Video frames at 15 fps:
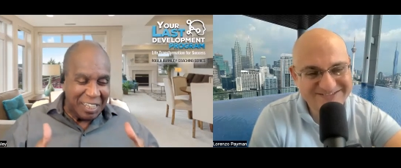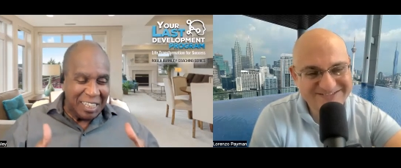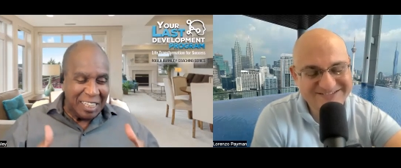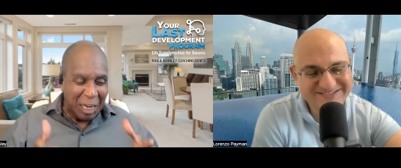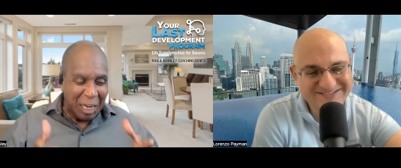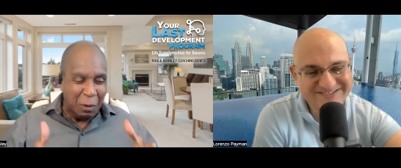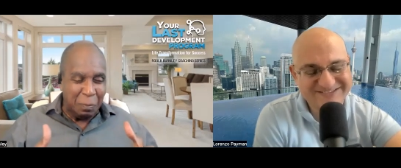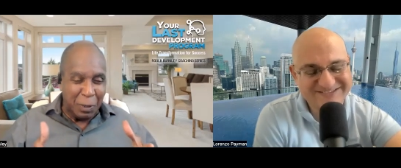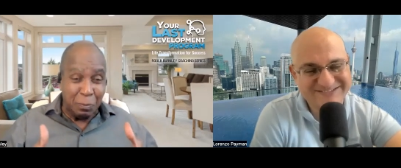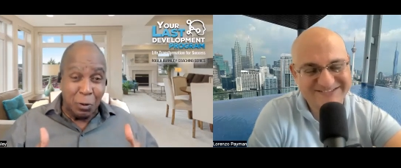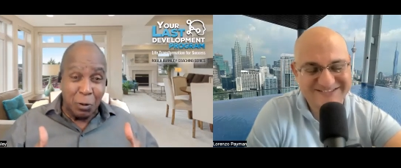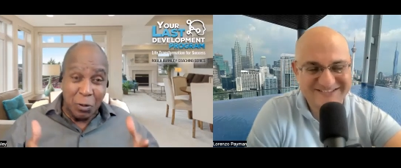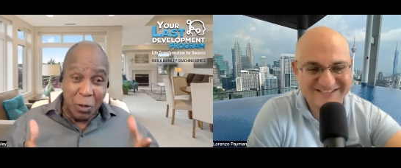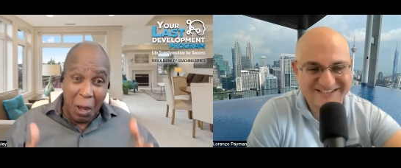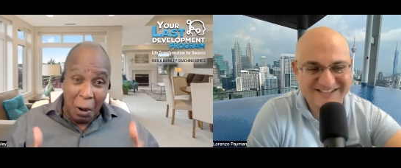Speaker 1: tell people.
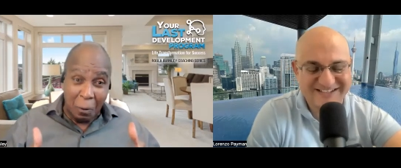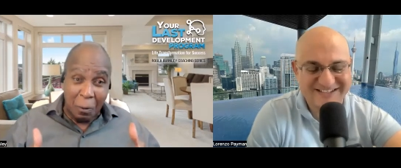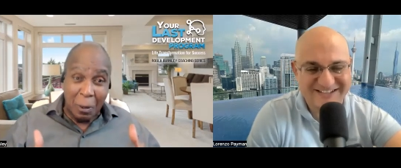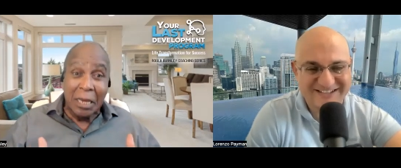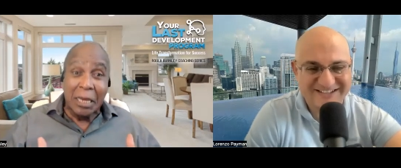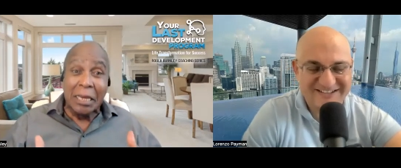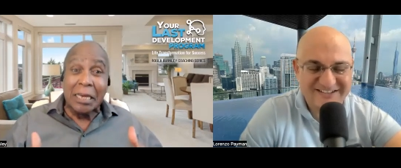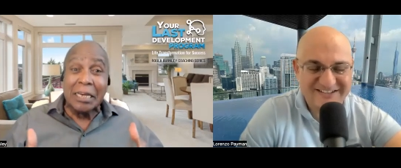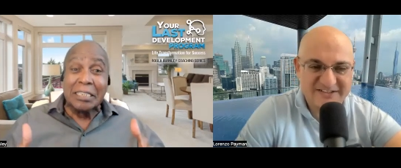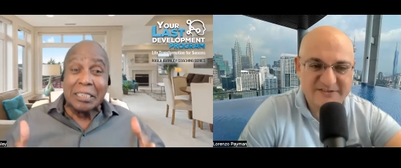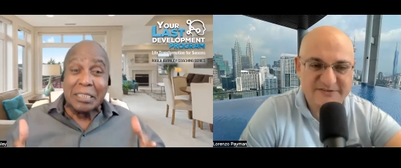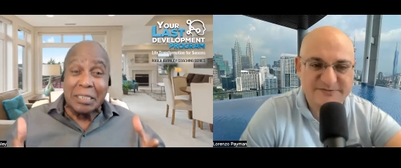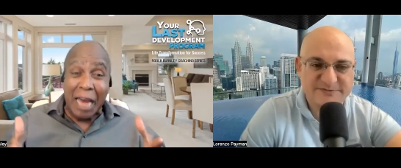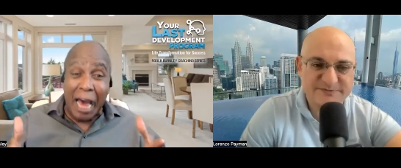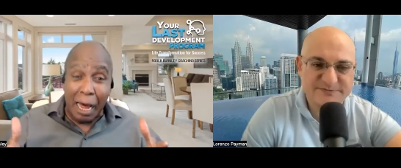No, it's
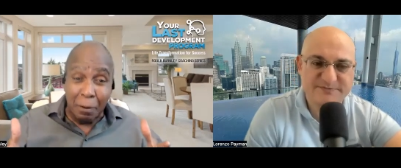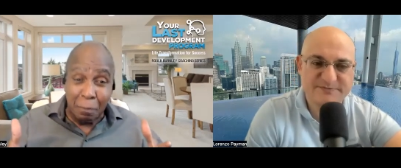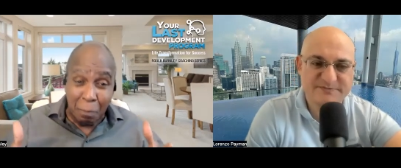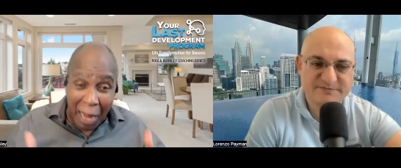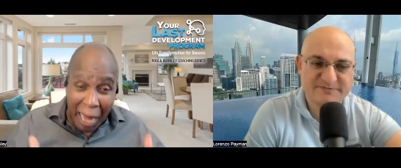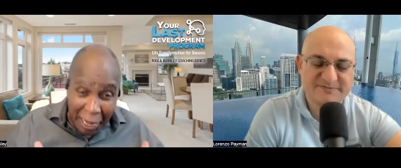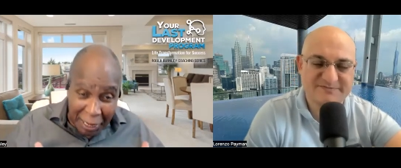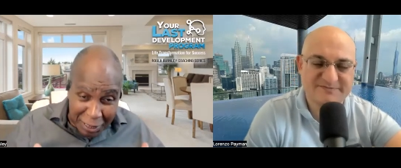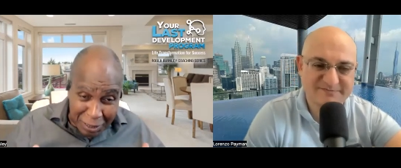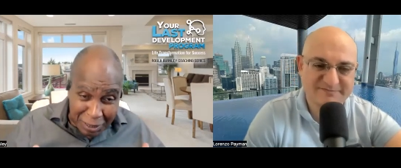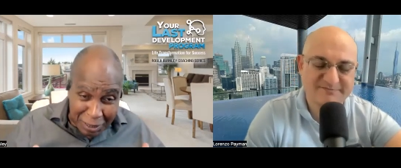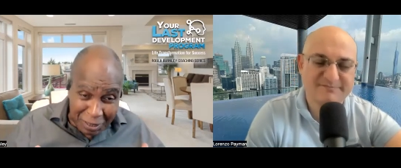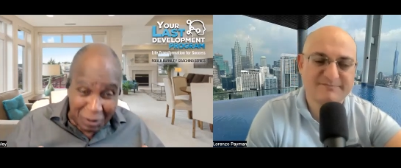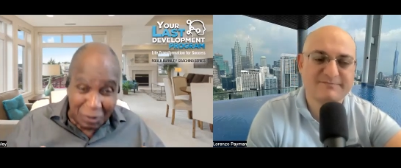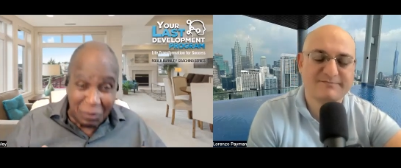not
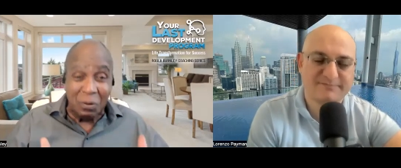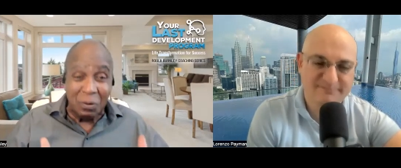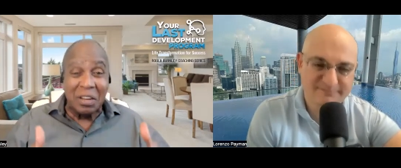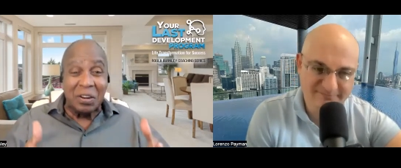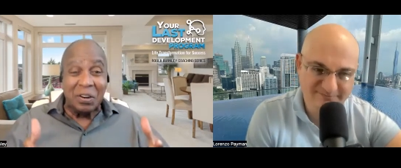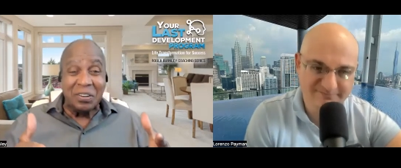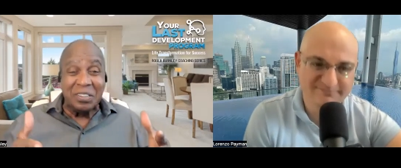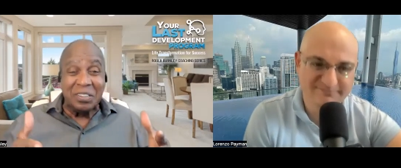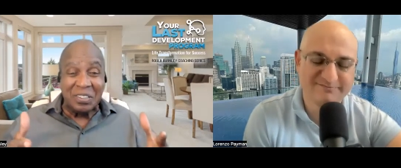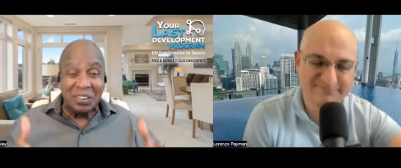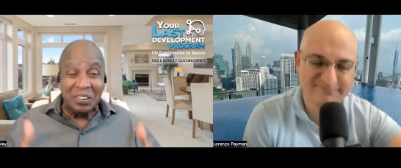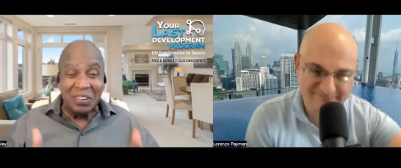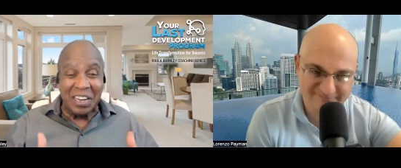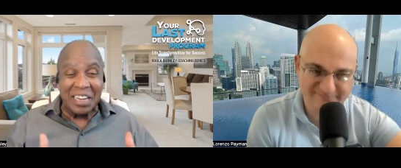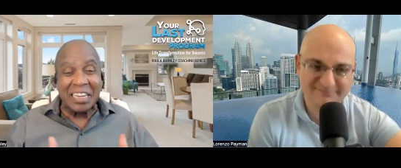modest. What you're
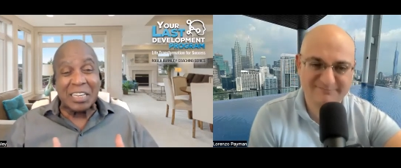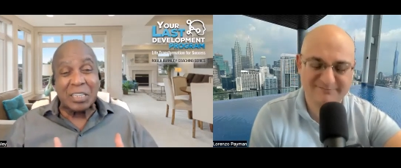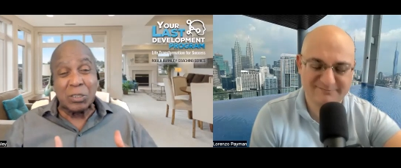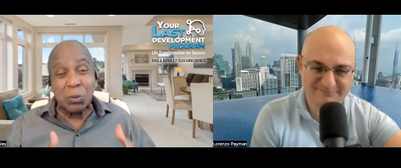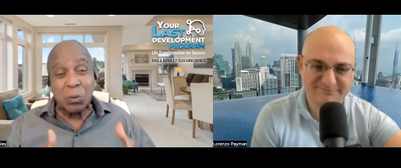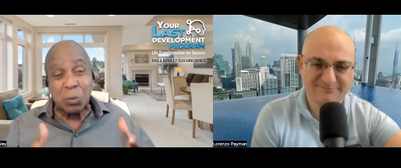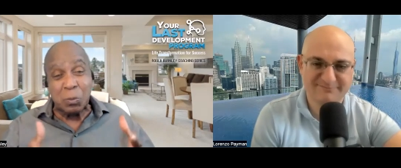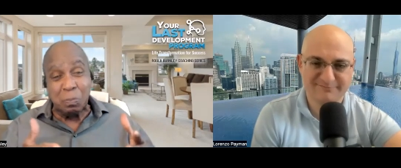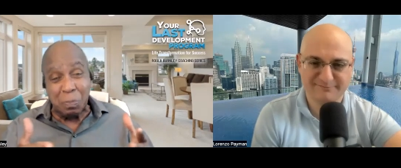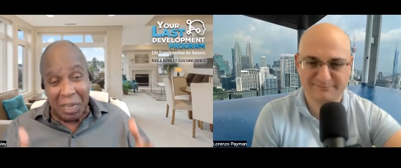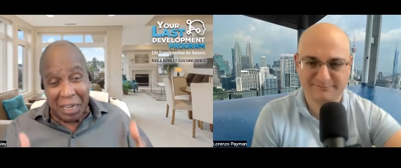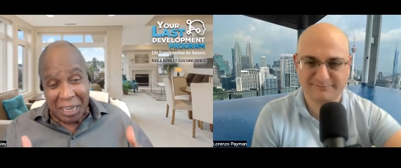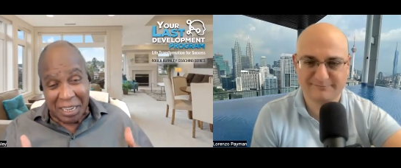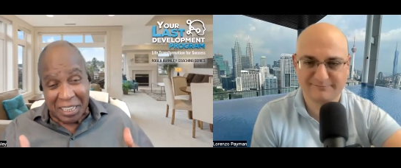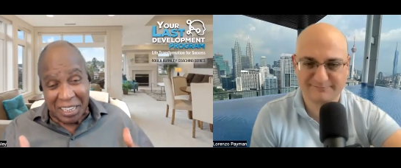doing is
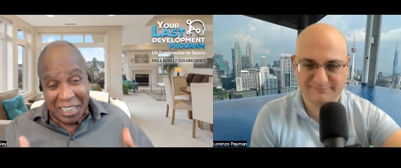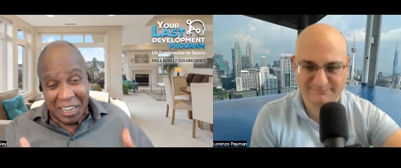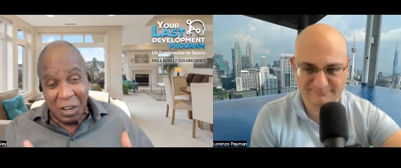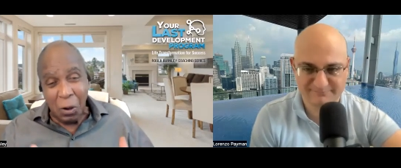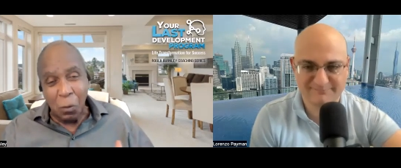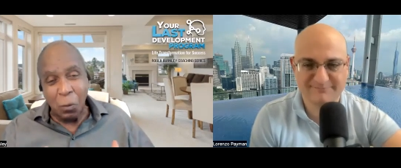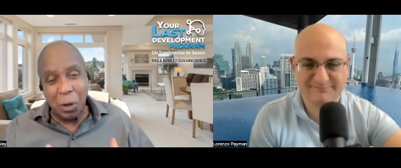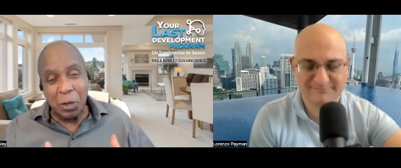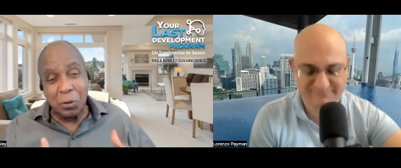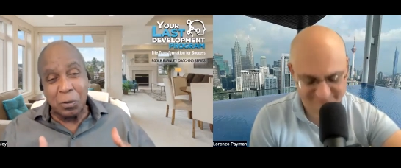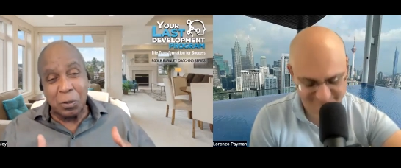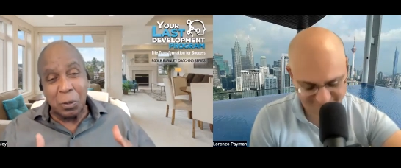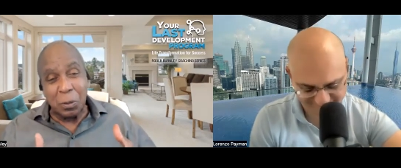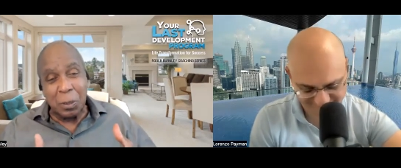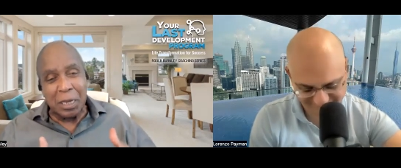big. What you're
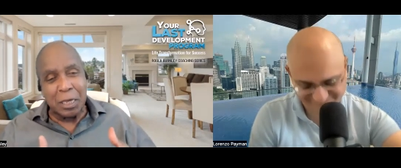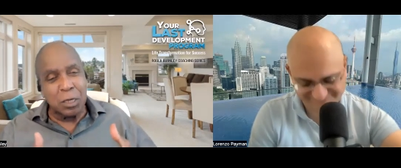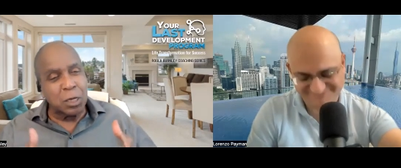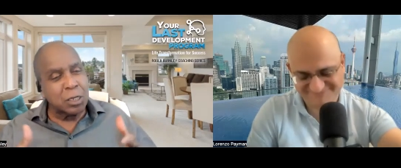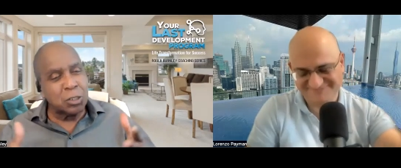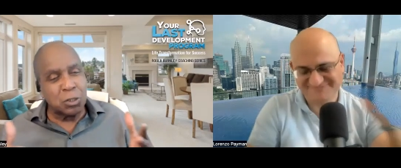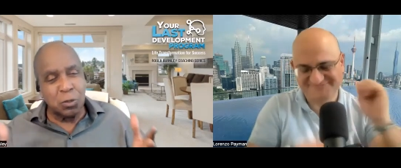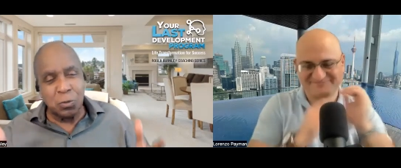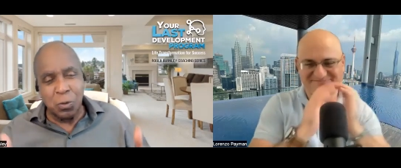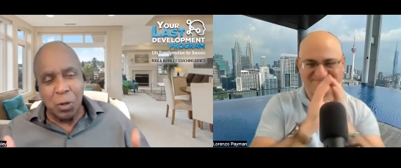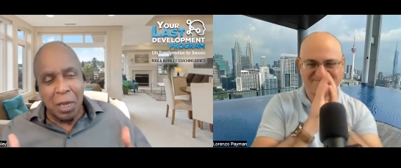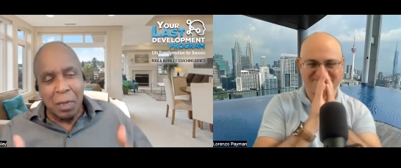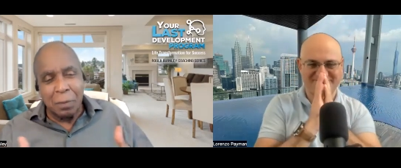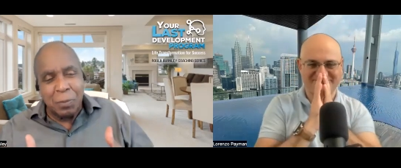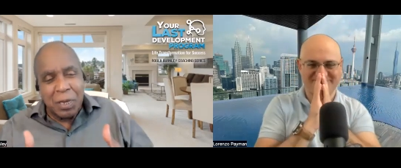doing,
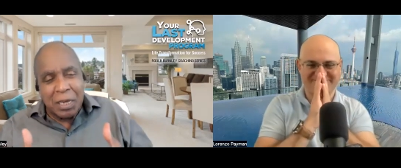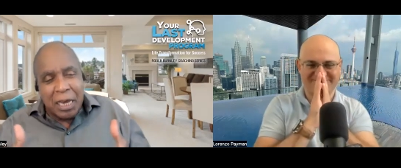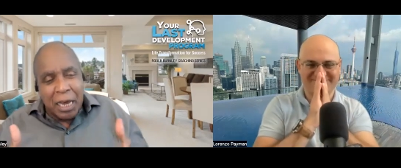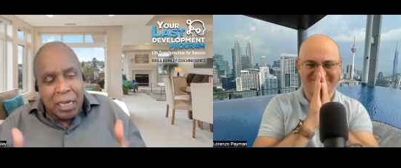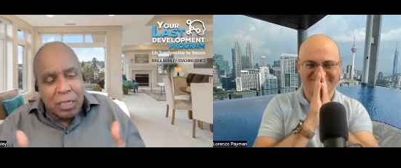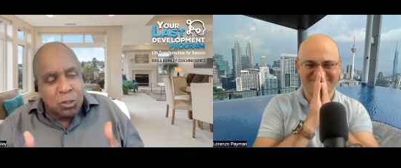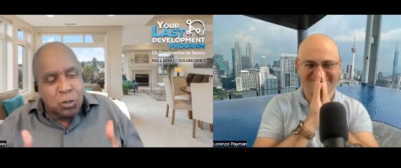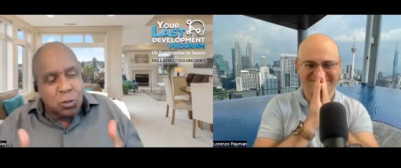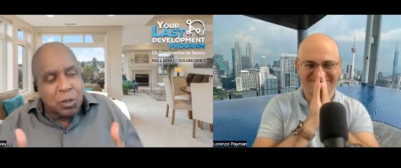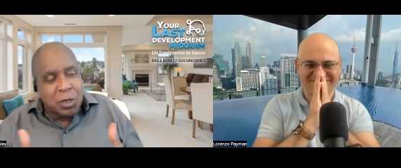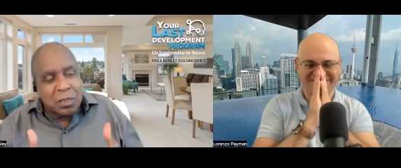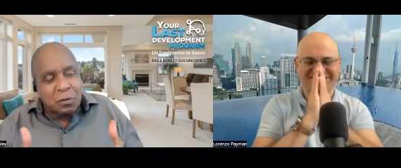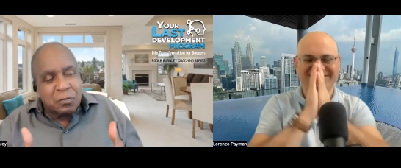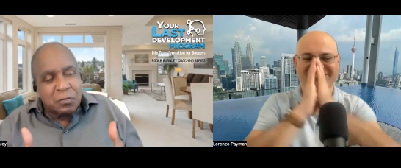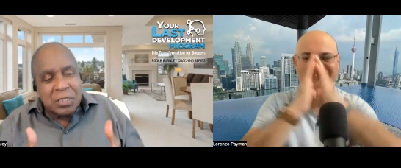because you couldn't
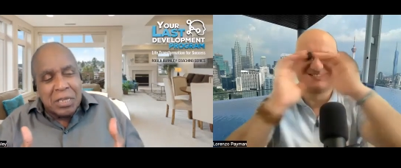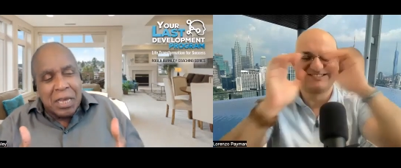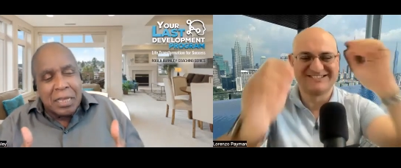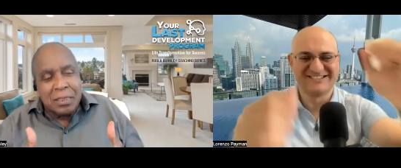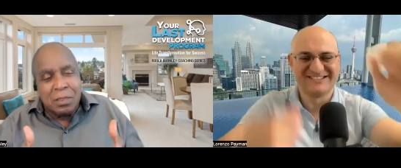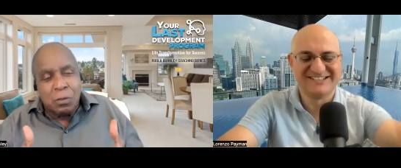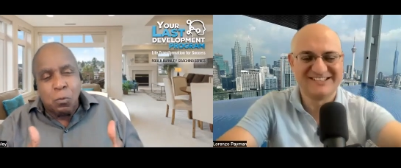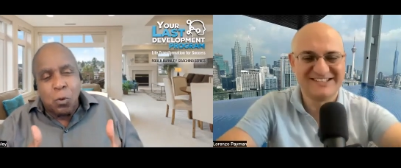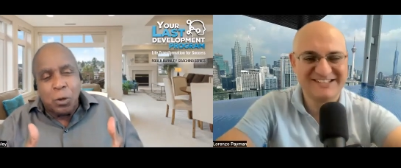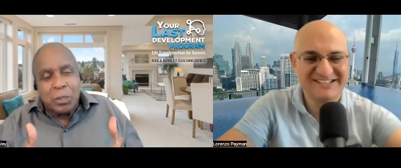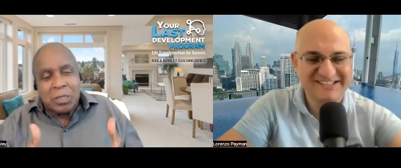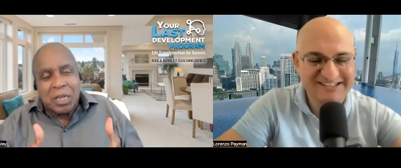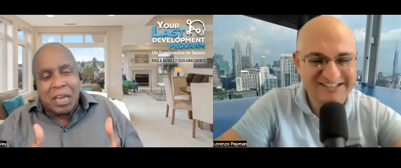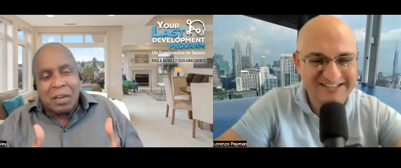have said the words like